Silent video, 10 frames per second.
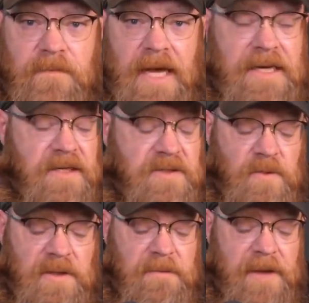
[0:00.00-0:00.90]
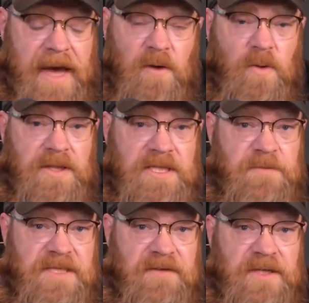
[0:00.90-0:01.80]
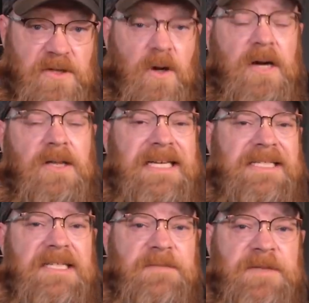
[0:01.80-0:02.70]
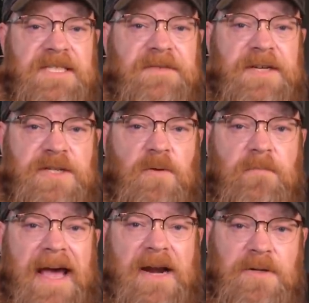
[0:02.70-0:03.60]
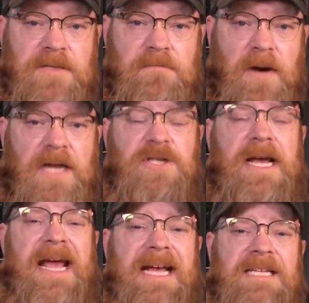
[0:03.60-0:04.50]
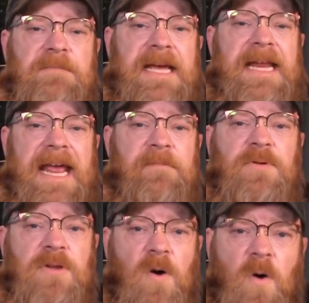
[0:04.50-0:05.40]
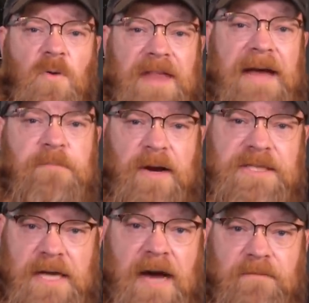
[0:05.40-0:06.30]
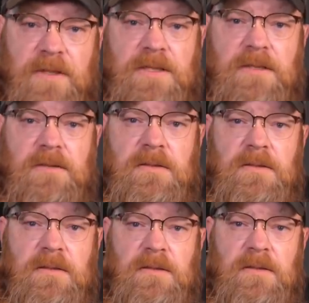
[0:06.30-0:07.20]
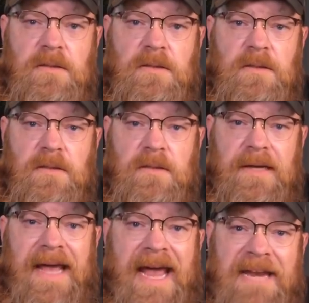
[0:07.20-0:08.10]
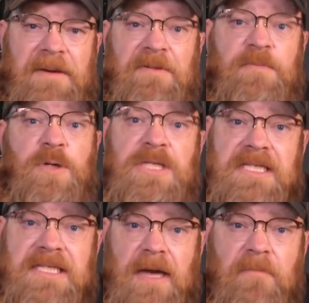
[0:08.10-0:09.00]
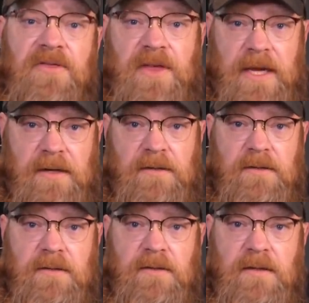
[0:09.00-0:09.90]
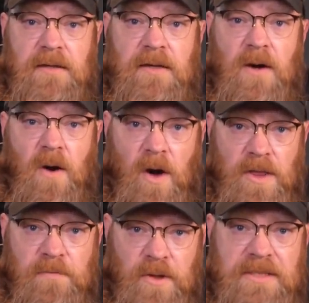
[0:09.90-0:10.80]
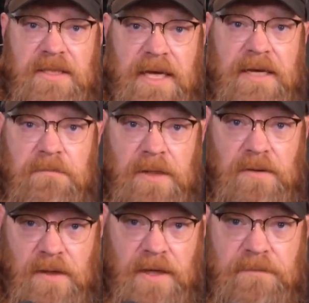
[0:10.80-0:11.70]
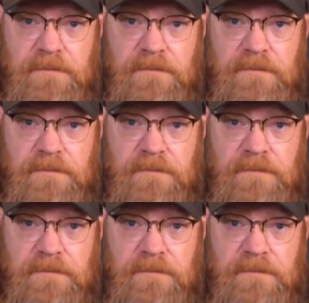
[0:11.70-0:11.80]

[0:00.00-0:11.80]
It doesn't really matter what these specifics are, at least the specifics don't matter as much as being able to hold that press conference and to be able to put something on the books that they can build on.